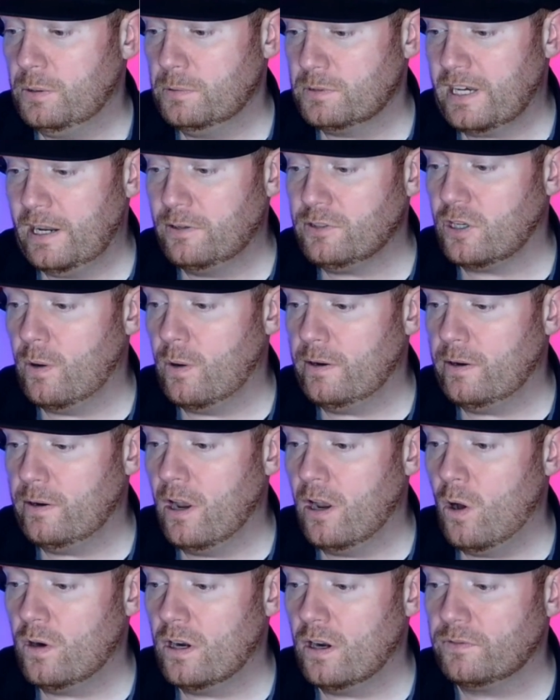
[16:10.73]
was allowed to go out on
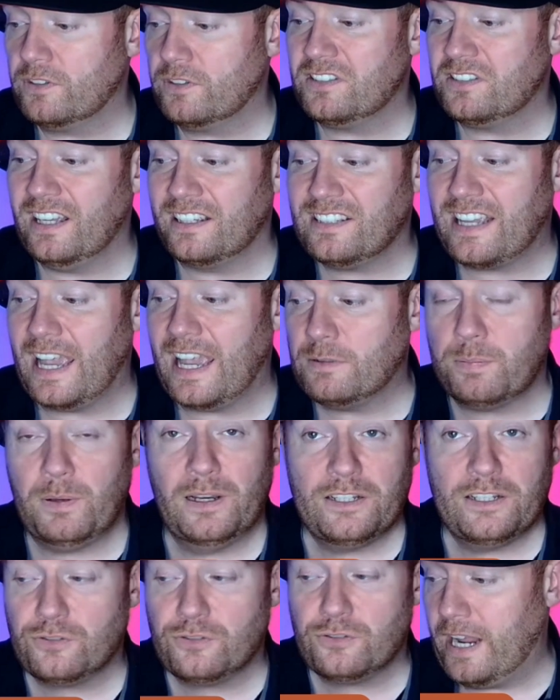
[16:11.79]
loan, and of the 6 games
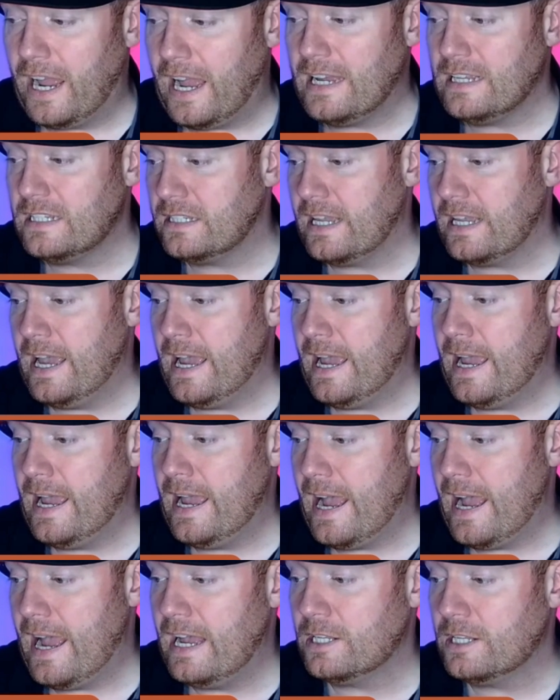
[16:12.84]
Pellistri has
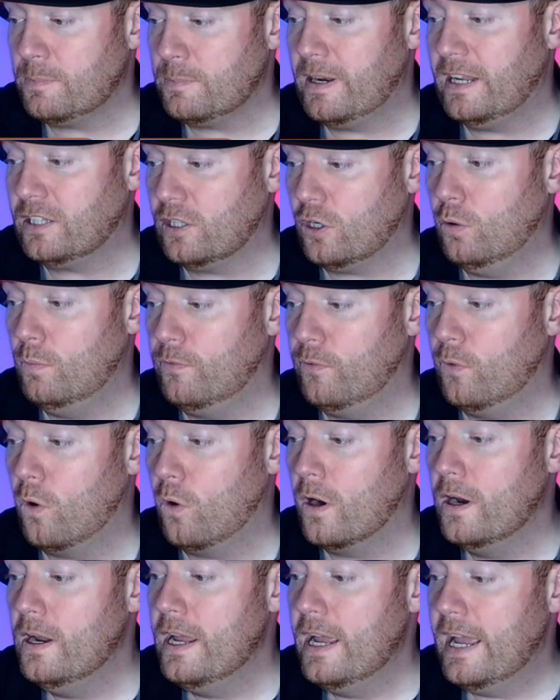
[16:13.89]
been at the club for,
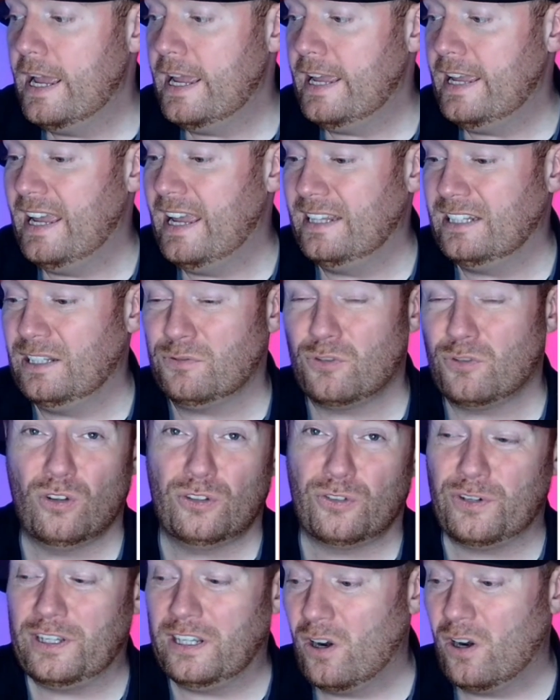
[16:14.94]
they've drawn
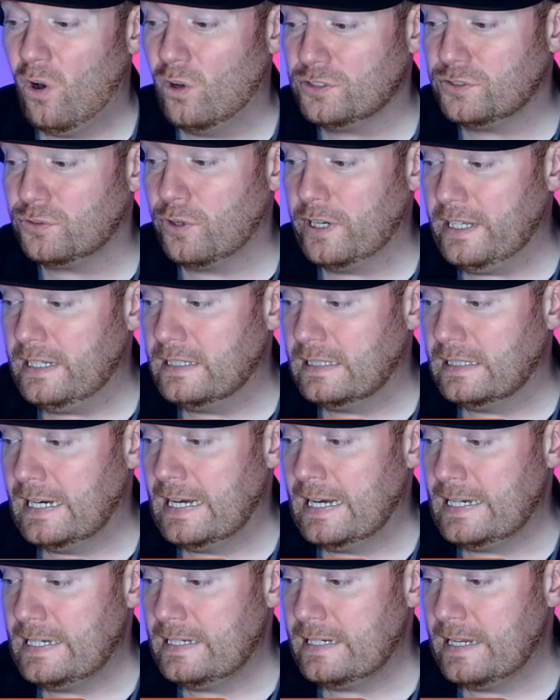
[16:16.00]
3 and lost 3,
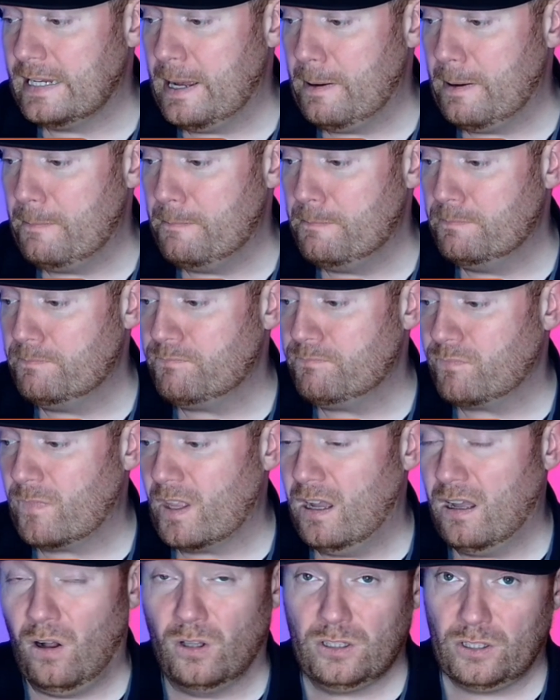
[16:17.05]
and
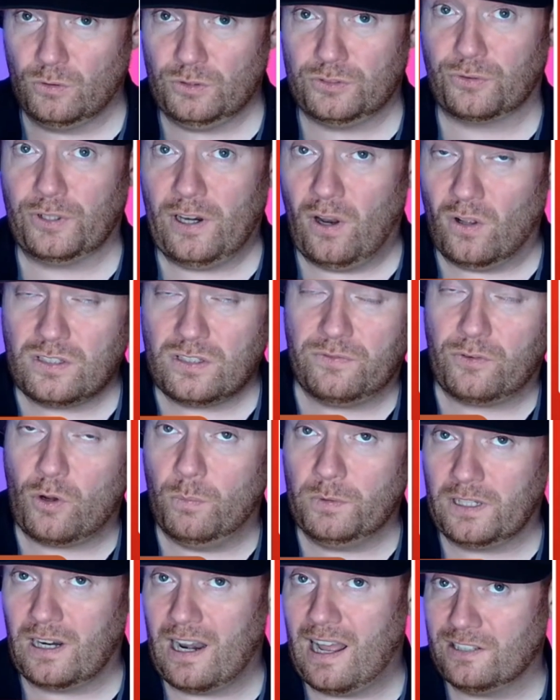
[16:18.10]
all those 3 losses have come
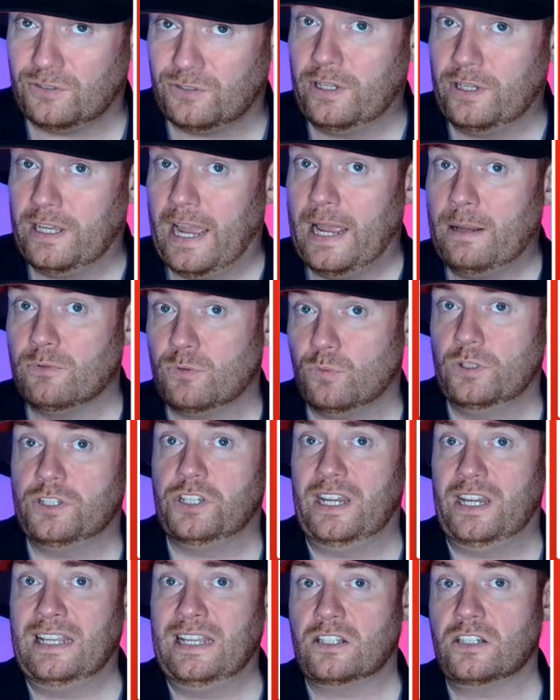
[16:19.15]
in their last 3 games, which
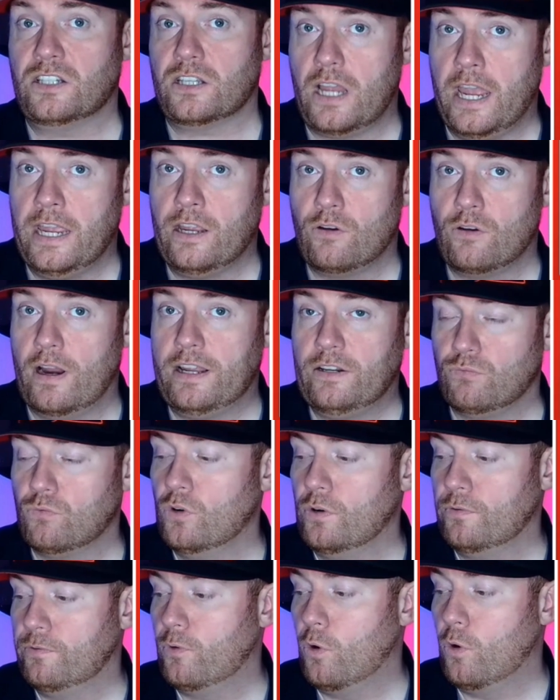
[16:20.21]
isn't a great run
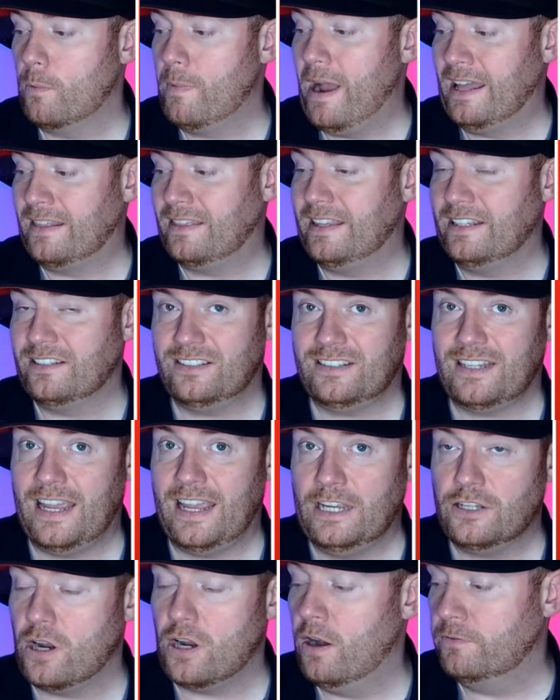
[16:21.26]
of form at this
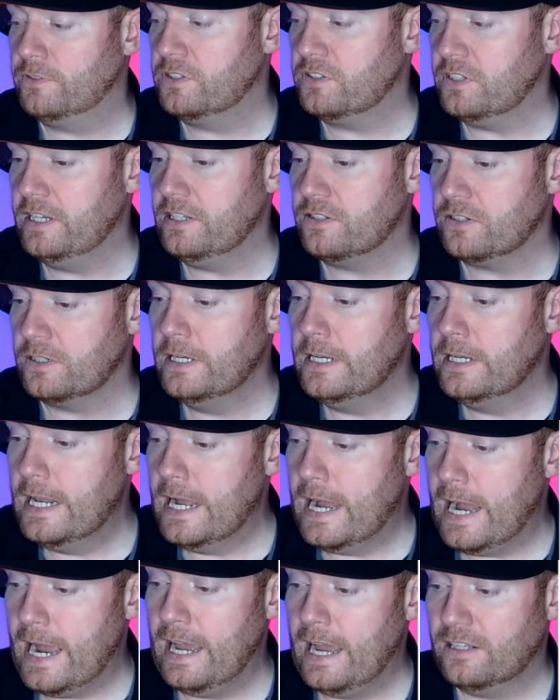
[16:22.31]
stage of the season.
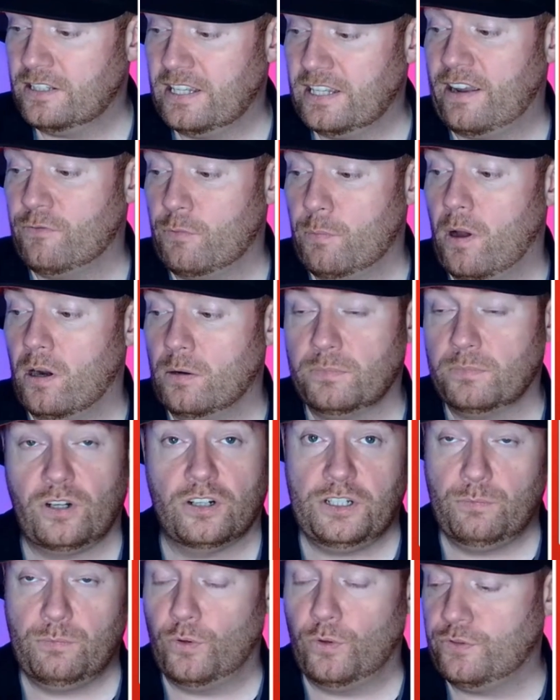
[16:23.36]
Second from bottom,
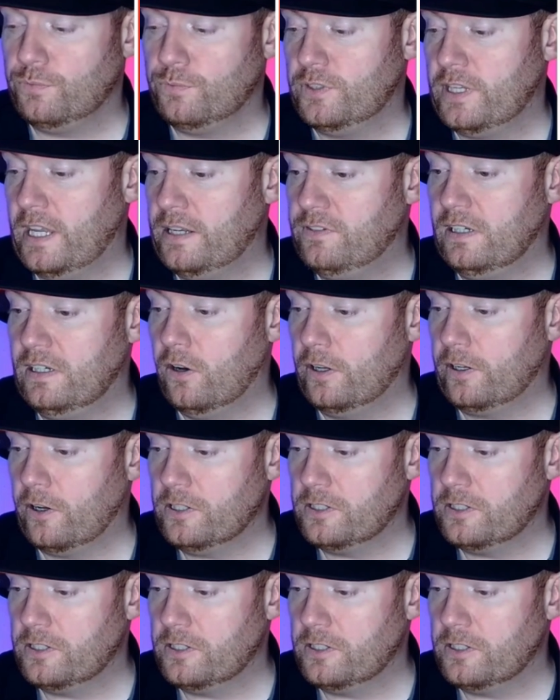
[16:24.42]
13 points from safety, like I